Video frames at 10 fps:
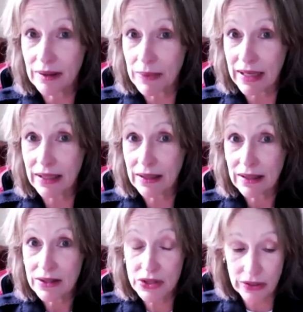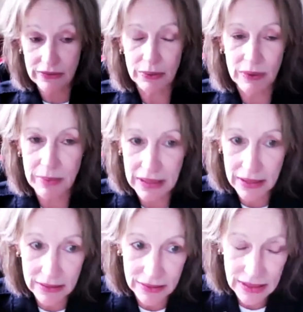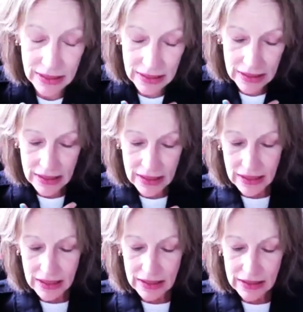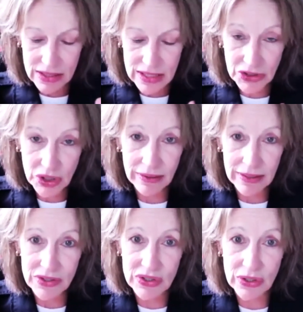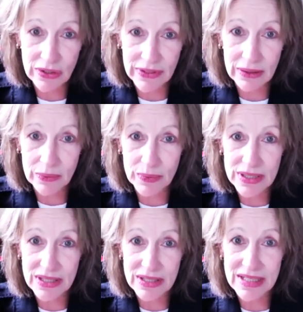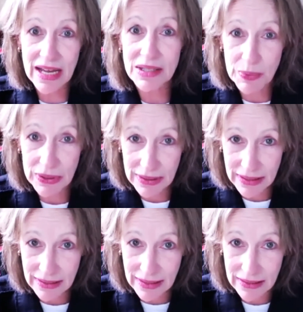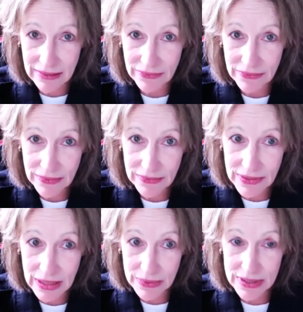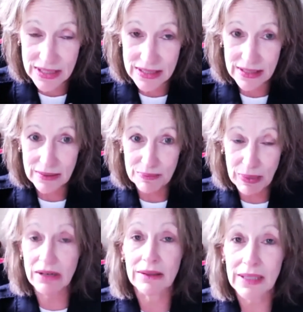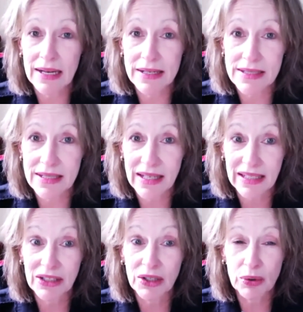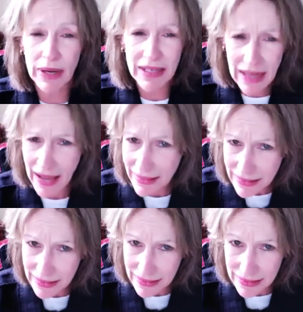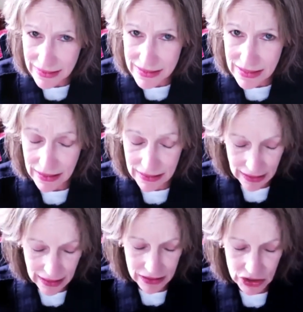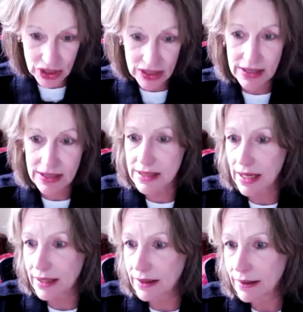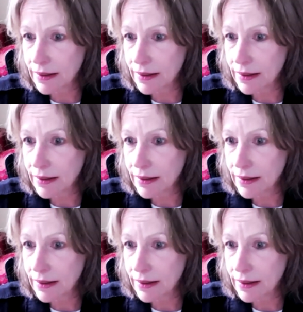and my servant will be healed. The centurion's servant was desperately in need of he was paralyzed and in great agony, it said. And Jesus said,